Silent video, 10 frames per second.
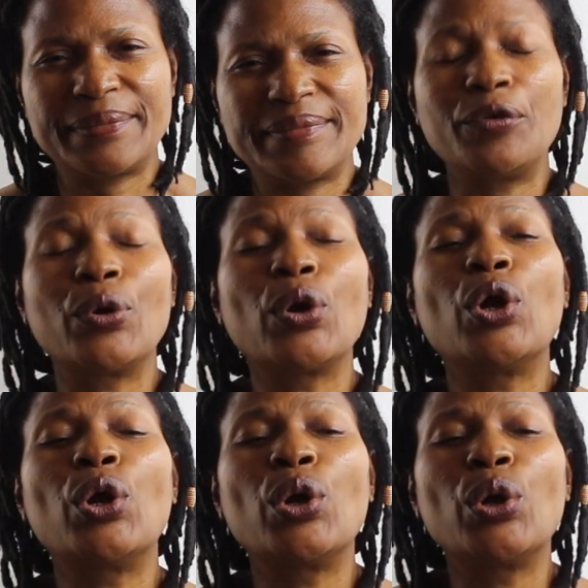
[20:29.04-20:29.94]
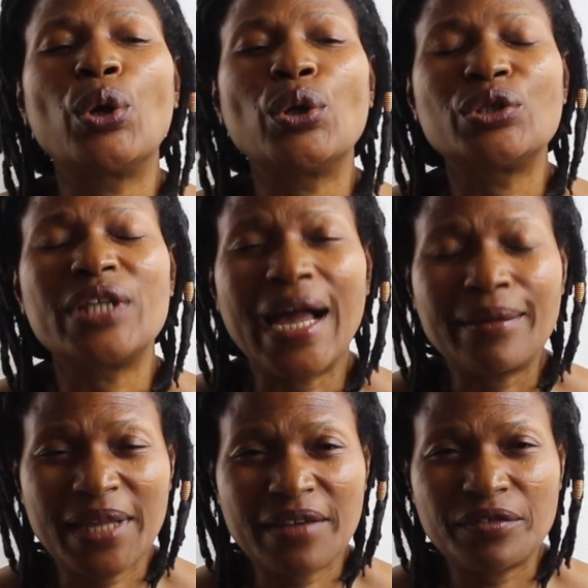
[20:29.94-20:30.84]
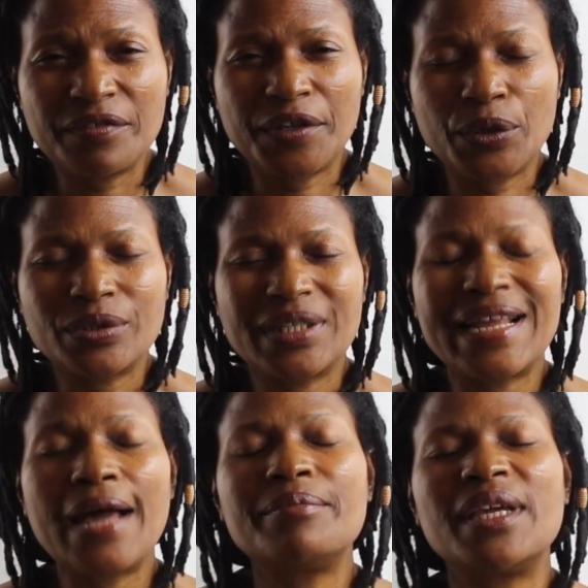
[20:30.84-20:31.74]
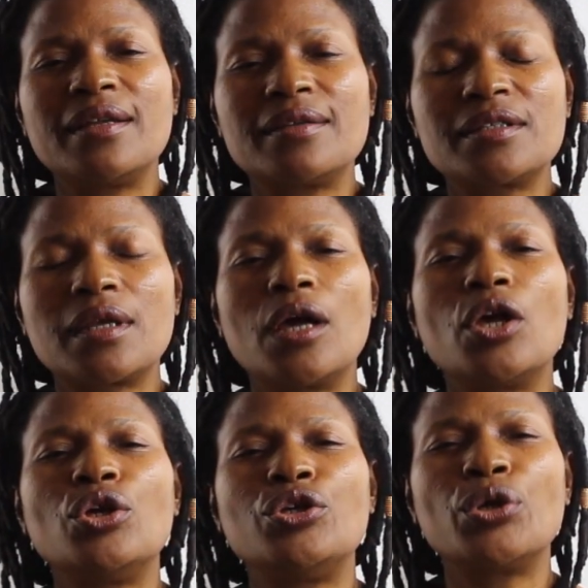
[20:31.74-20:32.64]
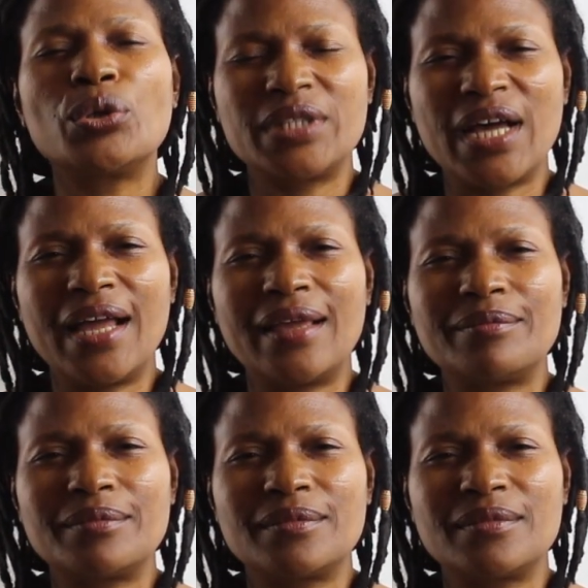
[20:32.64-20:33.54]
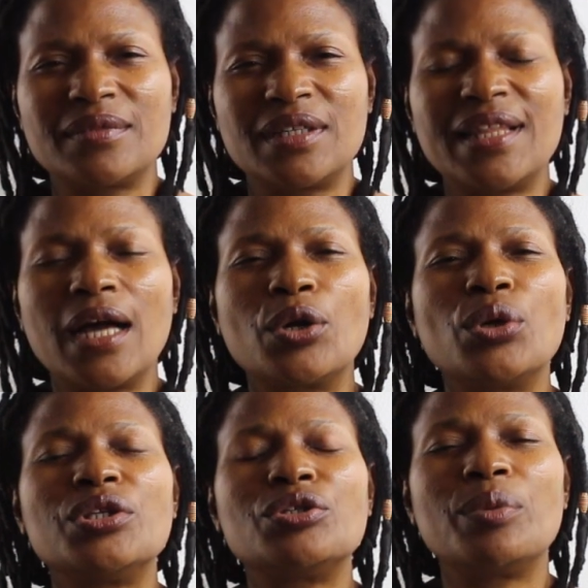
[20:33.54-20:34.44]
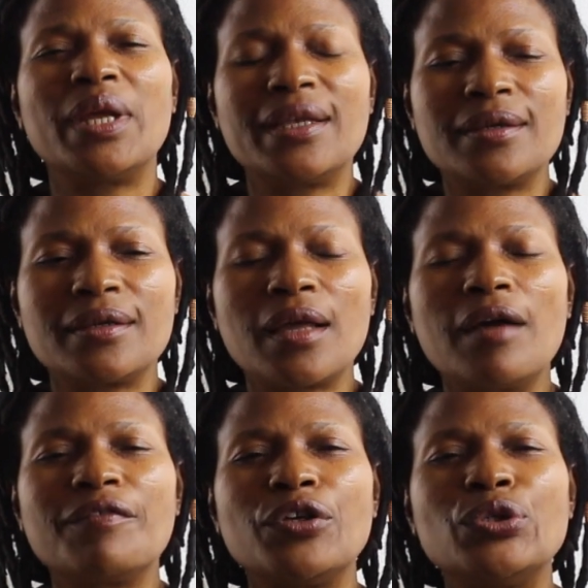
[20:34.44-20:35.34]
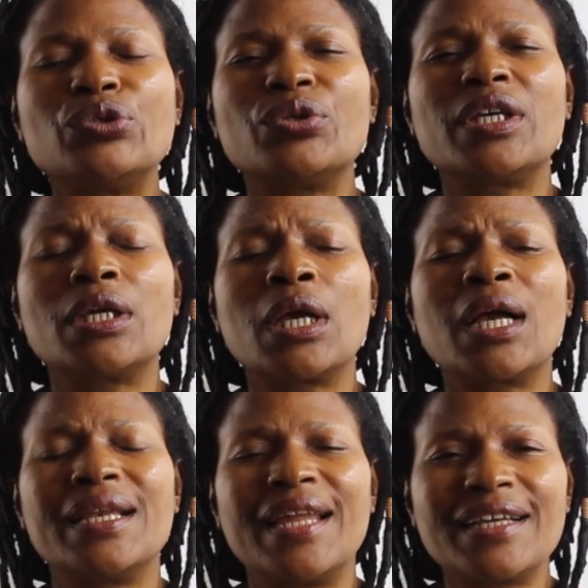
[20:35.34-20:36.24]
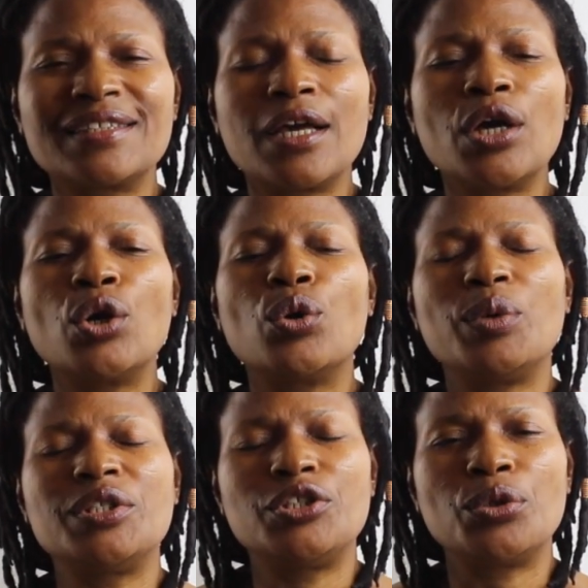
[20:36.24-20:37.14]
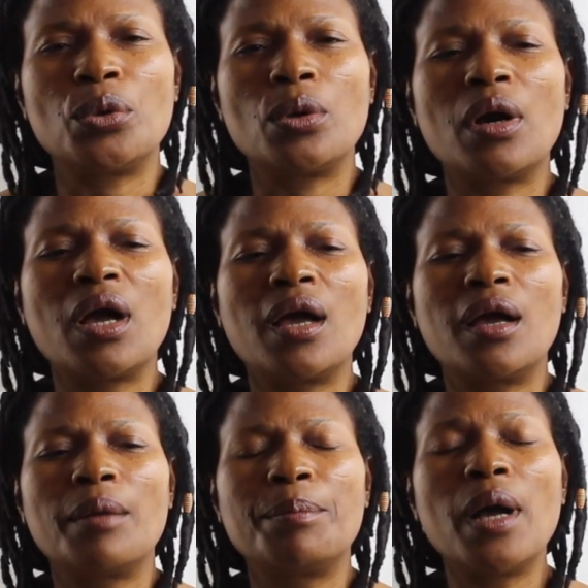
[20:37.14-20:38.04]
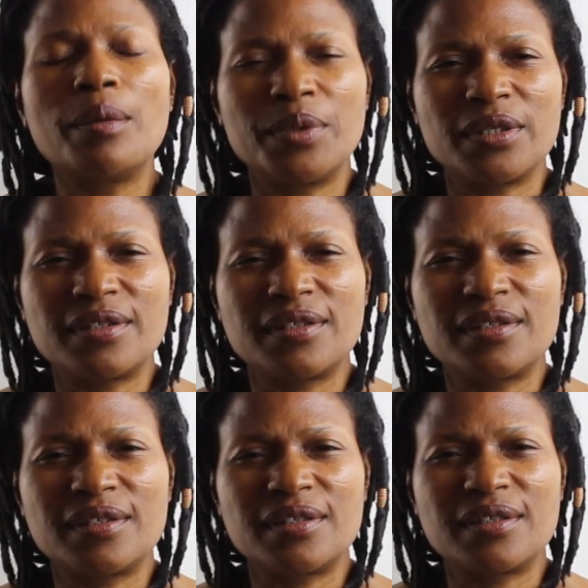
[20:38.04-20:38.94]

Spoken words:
For time never fails. That means your time, that God is waiting for you to connect with your purpose.